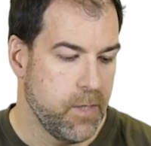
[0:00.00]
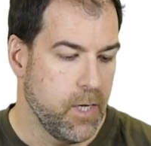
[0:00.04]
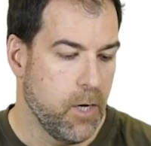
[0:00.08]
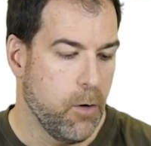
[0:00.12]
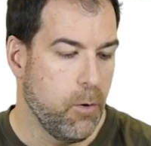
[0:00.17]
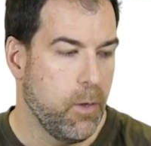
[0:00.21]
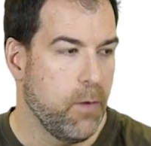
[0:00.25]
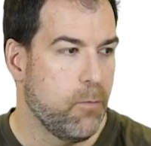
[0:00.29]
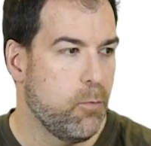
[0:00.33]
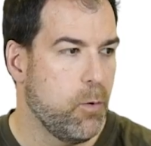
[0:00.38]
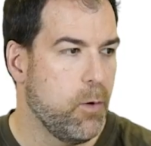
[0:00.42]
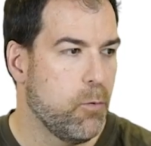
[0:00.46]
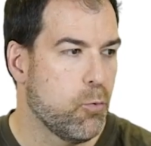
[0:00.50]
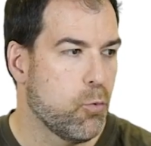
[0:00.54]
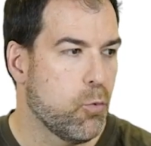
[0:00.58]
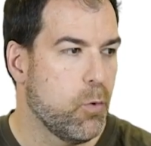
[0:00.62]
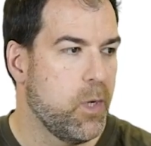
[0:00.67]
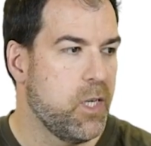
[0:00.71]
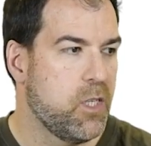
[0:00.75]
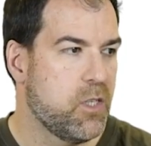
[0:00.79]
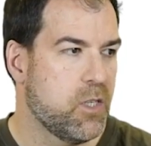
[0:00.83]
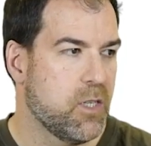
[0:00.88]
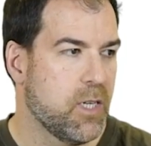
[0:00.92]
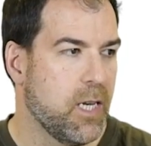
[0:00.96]
Now, if we
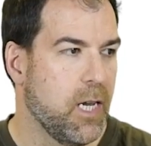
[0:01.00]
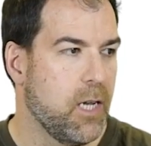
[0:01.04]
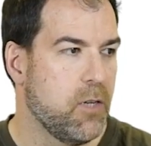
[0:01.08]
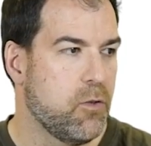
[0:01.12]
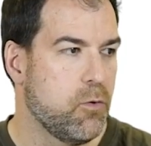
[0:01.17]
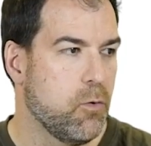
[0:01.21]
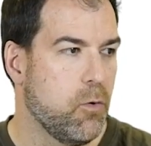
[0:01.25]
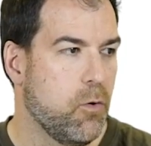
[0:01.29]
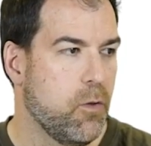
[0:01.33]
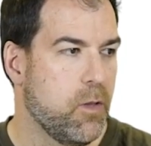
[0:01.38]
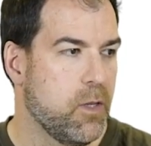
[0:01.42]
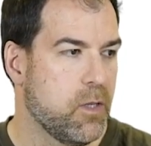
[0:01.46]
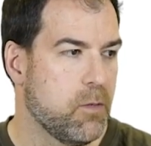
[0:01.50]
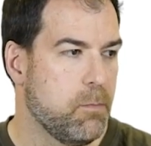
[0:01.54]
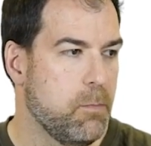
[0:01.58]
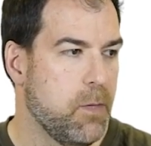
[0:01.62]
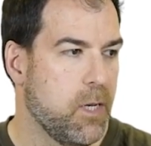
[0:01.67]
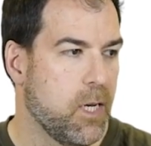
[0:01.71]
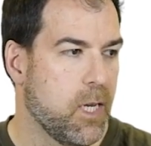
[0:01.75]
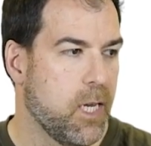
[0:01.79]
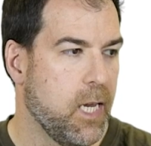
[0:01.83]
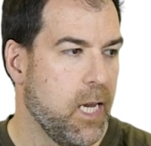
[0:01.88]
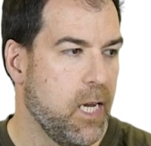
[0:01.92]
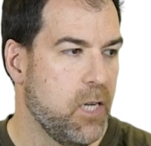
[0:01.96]
reschedule this
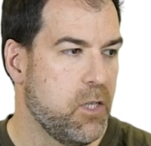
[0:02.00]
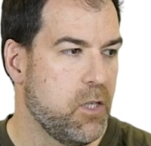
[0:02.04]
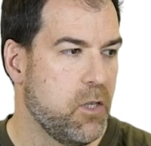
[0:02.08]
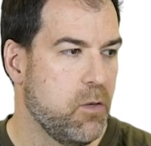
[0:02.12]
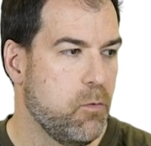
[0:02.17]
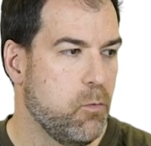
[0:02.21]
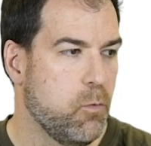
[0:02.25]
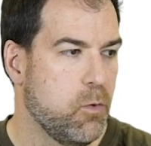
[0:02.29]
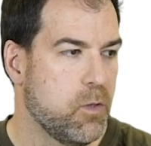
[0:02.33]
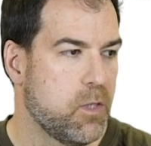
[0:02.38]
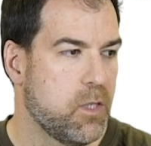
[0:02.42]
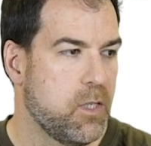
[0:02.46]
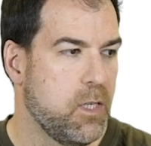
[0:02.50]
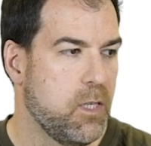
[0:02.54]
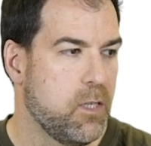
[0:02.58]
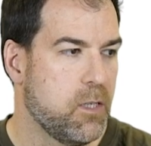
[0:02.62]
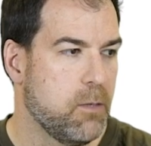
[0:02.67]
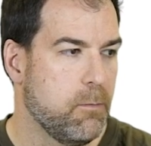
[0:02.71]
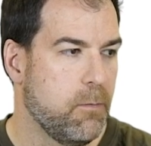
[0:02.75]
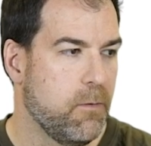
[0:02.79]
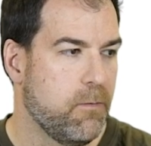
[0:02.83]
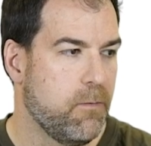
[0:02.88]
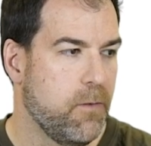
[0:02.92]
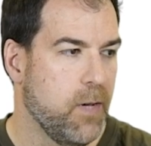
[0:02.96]
mitigation, we'll see
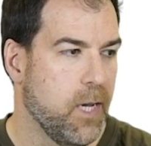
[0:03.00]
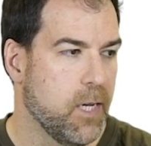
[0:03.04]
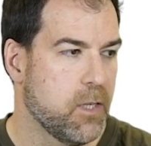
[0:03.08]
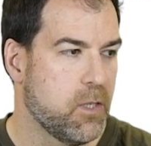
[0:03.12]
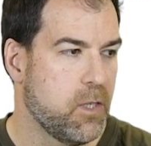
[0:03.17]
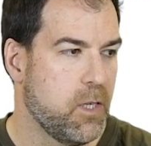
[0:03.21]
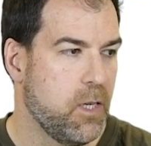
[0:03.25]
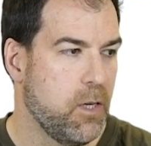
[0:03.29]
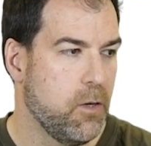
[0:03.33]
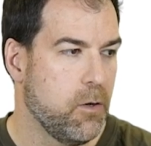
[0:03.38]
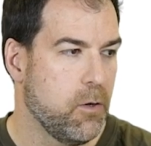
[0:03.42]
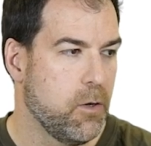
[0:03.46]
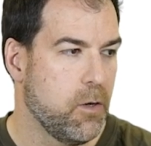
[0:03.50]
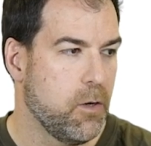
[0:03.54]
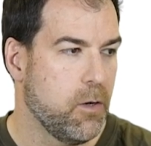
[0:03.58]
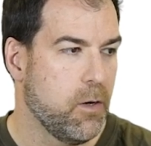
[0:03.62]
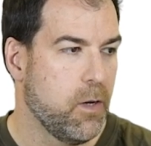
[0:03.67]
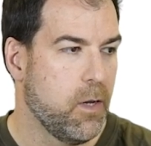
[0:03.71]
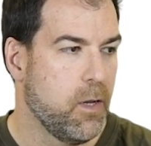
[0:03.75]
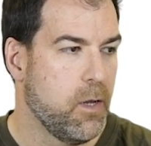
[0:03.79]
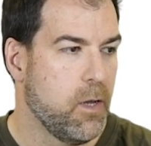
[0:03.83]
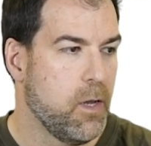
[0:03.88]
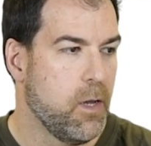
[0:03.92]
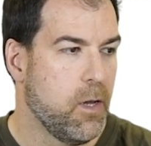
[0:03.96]
some effects here.
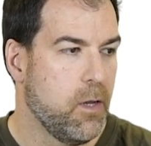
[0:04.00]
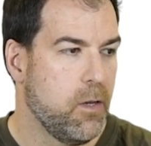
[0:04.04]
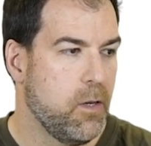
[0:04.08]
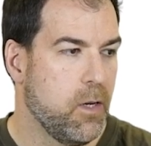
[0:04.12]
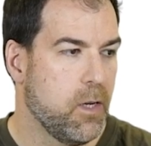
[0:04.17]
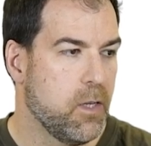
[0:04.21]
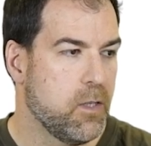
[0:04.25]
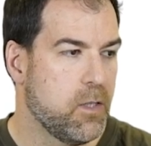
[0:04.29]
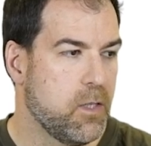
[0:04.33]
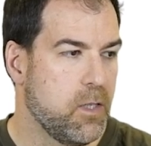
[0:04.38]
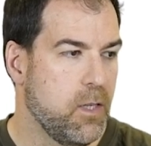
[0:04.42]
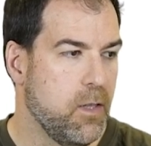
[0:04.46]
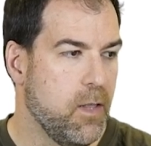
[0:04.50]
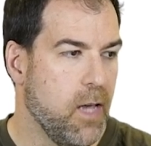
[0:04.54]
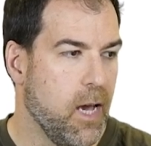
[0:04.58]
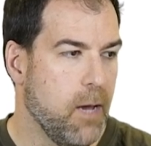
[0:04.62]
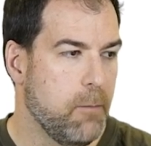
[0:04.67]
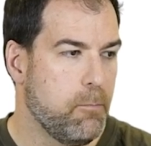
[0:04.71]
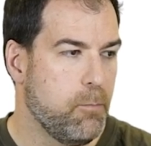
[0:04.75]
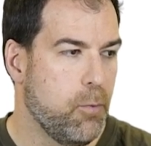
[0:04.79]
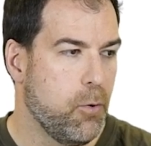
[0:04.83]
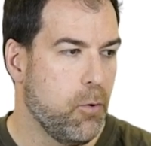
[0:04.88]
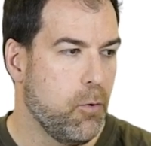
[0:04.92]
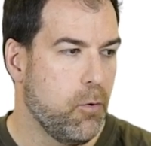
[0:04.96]
You can see
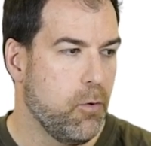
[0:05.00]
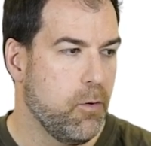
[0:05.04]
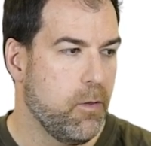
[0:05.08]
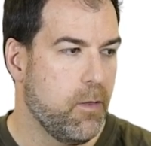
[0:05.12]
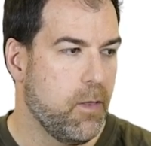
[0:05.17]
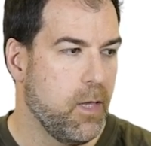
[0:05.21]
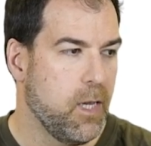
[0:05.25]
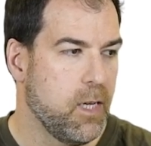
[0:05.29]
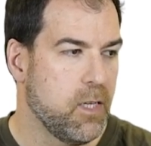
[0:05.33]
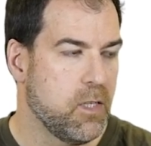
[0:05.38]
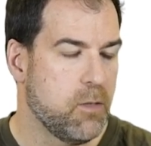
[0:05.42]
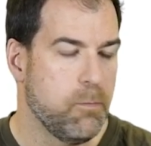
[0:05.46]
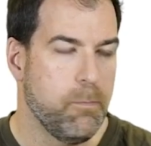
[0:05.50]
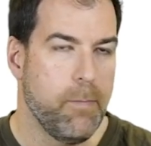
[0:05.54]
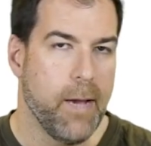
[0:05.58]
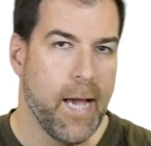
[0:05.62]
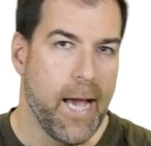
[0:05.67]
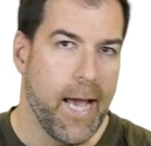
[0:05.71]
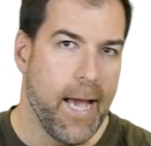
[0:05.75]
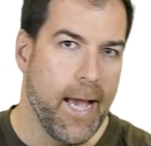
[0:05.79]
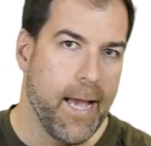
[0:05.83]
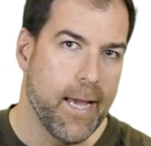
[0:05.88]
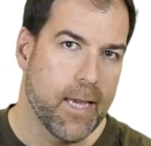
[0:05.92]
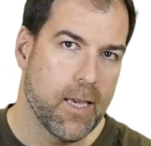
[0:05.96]
that pulled things
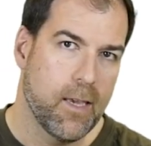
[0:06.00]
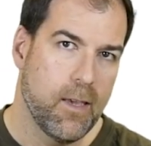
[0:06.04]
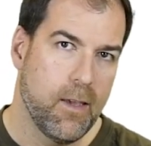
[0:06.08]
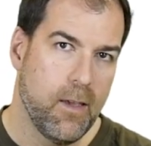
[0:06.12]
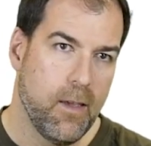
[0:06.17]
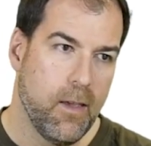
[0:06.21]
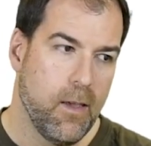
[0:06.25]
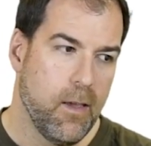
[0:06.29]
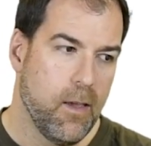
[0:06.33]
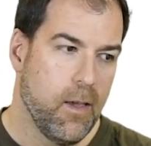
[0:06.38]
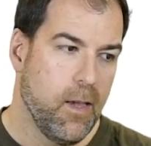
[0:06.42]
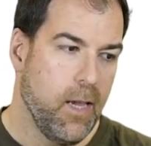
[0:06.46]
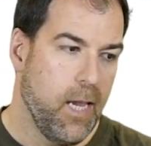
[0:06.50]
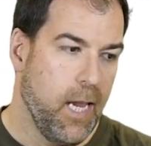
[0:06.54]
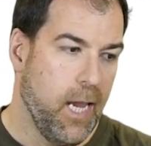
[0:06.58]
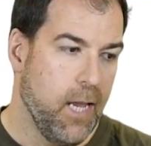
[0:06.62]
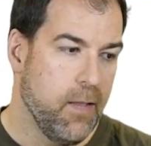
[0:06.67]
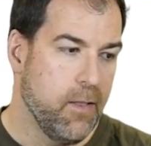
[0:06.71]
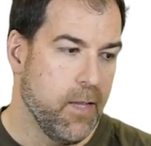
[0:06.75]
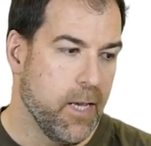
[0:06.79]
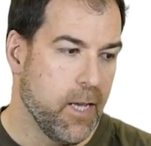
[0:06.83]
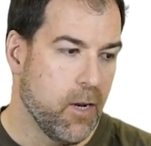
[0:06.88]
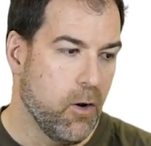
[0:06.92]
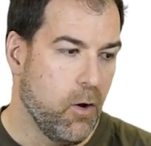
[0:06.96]
back,
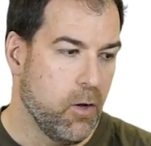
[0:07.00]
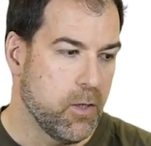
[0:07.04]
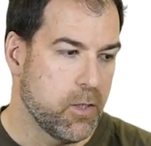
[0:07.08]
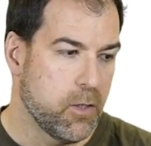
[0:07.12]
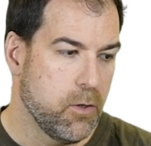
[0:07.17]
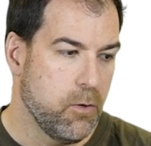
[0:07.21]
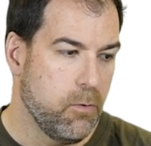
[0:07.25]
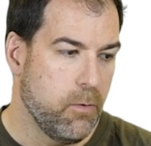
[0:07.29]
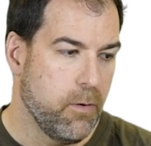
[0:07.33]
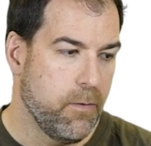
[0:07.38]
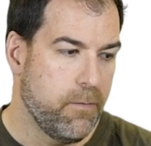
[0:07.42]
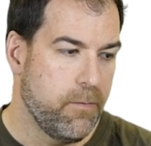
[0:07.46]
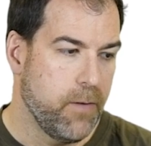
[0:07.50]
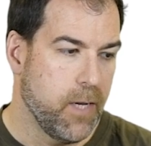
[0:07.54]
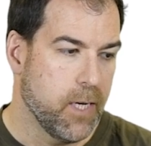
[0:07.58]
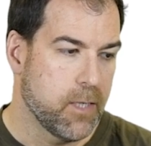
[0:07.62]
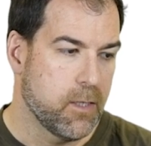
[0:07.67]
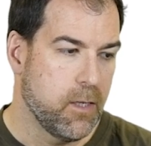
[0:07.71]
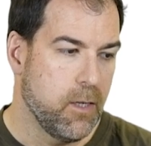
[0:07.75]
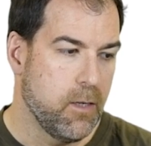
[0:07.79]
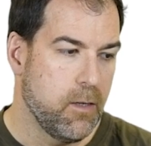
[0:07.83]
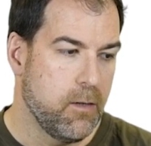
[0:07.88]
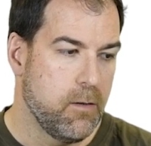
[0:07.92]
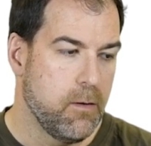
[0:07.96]
and that also
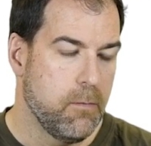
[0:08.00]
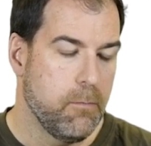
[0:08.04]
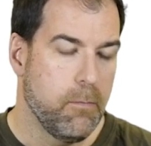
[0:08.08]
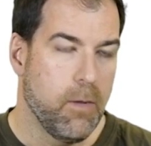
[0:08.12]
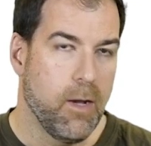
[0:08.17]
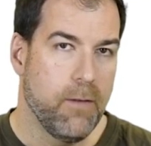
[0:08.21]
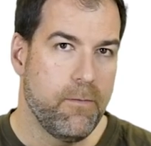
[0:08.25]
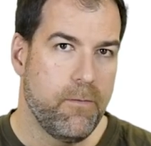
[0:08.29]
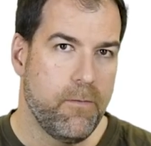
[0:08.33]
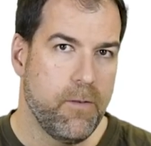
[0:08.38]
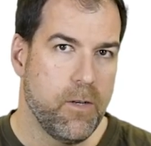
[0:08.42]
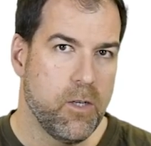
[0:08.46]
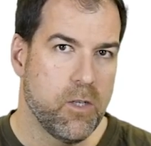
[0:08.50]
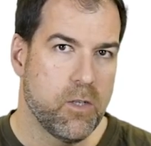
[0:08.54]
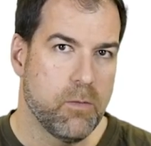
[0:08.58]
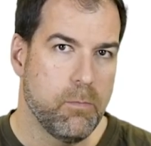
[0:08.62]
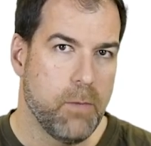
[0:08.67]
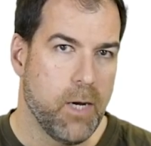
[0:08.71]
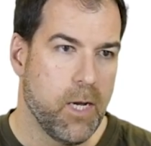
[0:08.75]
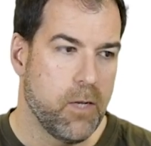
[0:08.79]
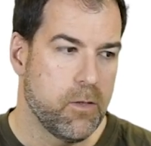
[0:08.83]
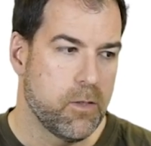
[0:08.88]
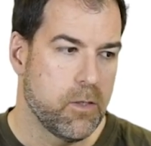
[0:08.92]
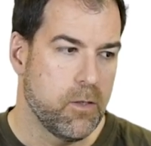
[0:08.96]
affected my finished
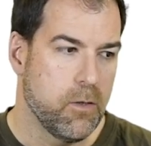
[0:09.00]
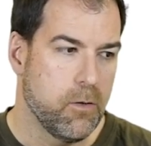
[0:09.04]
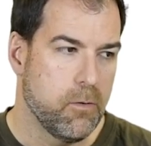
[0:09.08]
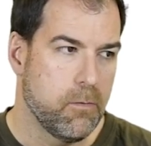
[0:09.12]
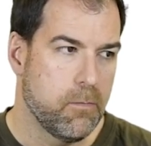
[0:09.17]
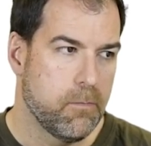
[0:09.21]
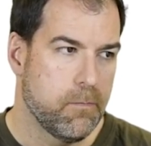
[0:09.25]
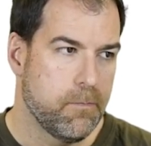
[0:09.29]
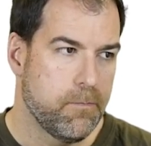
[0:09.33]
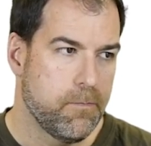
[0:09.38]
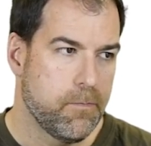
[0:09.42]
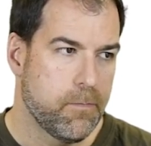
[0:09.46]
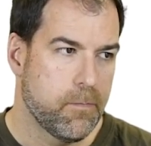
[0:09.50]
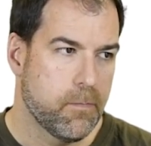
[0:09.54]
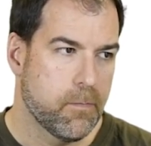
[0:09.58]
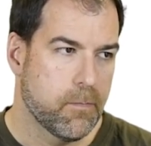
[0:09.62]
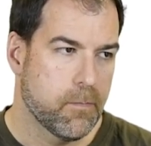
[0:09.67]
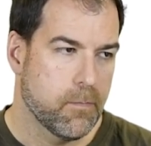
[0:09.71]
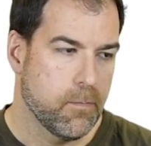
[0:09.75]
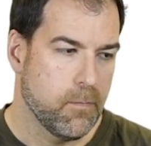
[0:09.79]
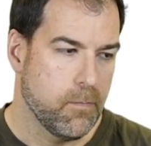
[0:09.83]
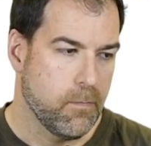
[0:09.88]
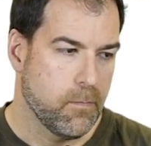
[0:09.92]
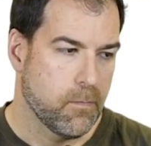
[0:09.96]
milestone.
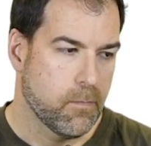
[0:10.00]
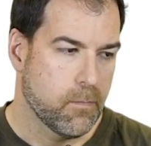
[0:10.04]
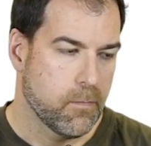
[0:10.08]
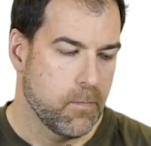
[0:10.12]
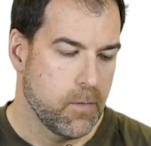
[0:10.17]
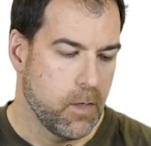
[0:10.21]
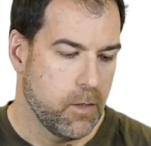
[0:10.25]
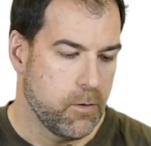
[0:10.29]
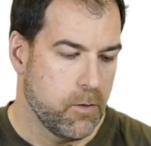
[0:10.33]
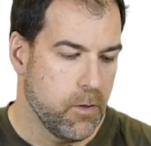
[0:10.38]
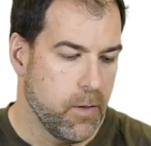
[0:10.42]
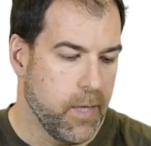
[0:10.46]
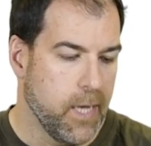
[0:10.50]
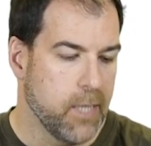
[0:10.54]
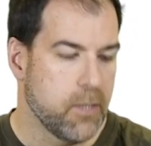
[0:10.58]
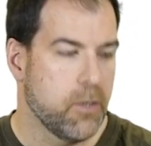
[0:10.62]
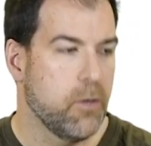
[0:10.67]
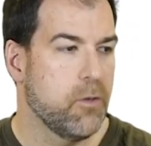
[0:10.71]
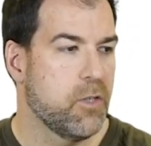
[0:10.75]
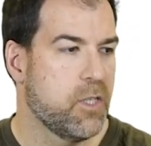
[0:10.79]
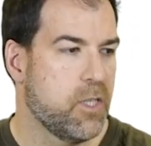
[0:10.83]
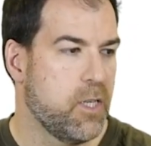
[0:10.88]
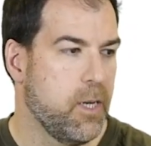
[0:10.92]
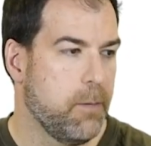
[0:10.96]
So that's
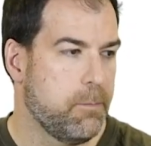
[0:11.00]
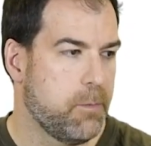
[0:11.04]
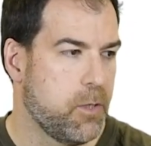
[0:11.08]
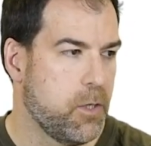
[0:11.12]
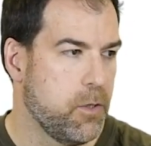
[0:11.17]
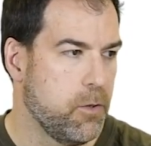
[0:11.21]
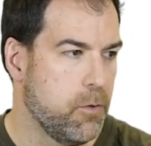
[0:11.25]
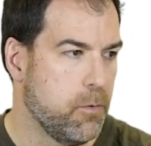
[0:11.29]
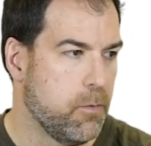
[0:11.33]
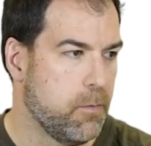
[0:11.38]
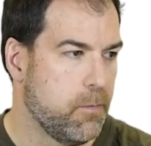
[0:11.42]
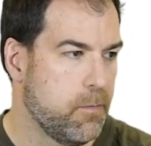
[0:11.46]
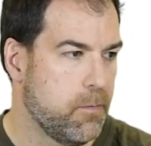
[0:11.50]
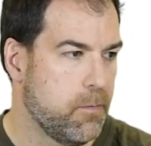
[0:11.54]
our step two.